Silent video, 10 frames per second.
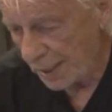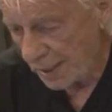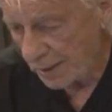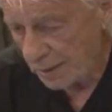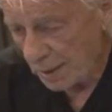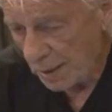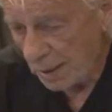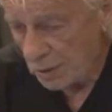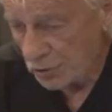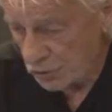and
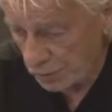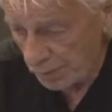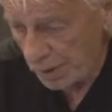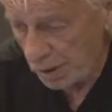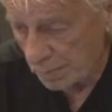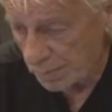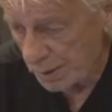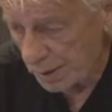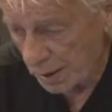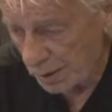the streaming company
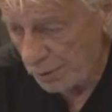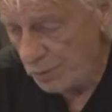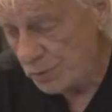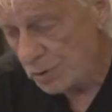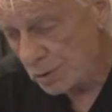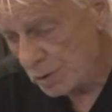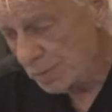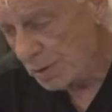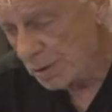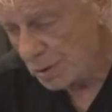that I use is a little bit under